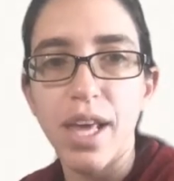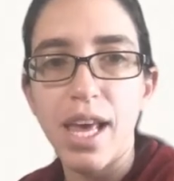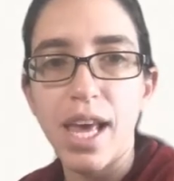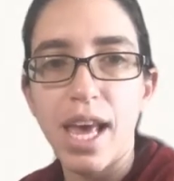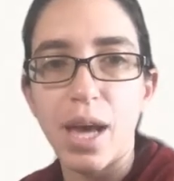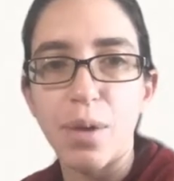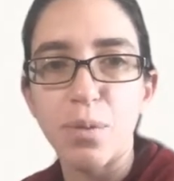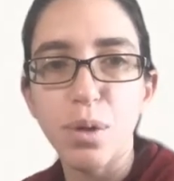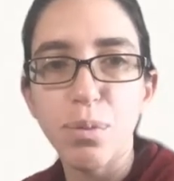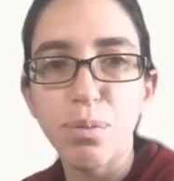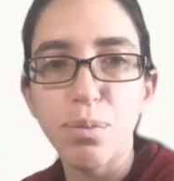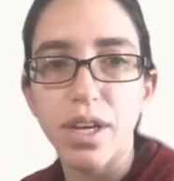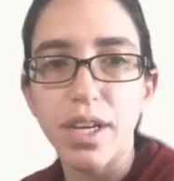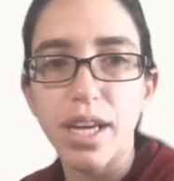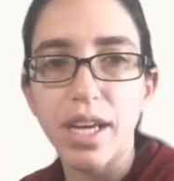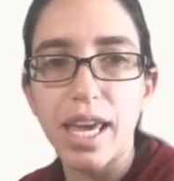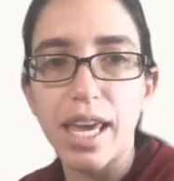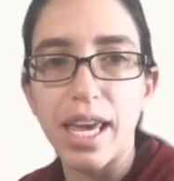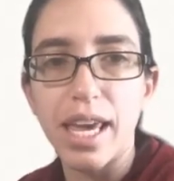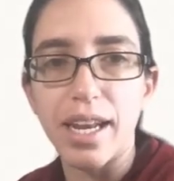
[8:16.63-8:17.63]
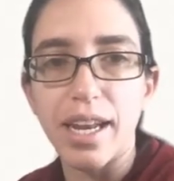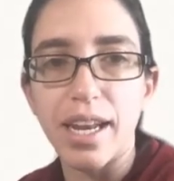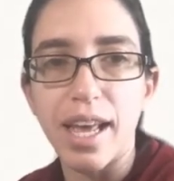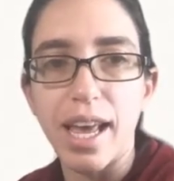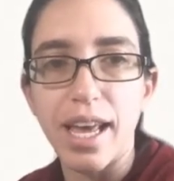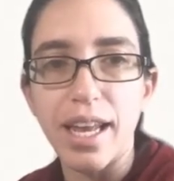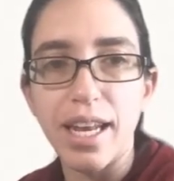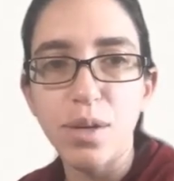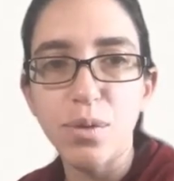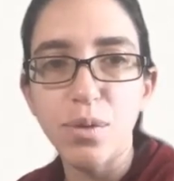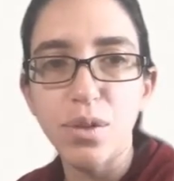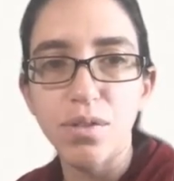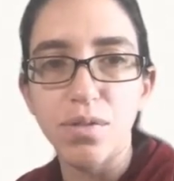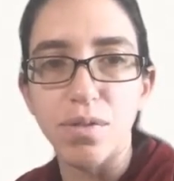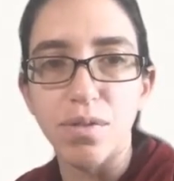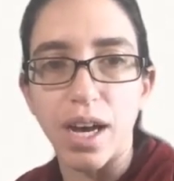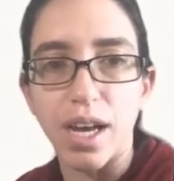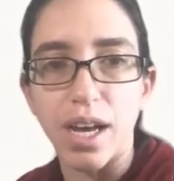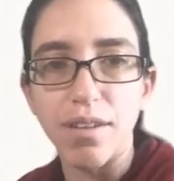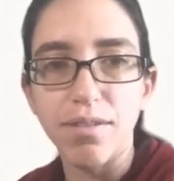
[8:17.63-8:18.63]
And we're plugging in n equals
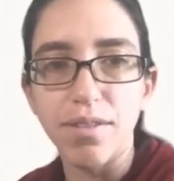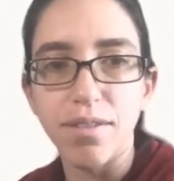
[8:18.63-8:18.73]
5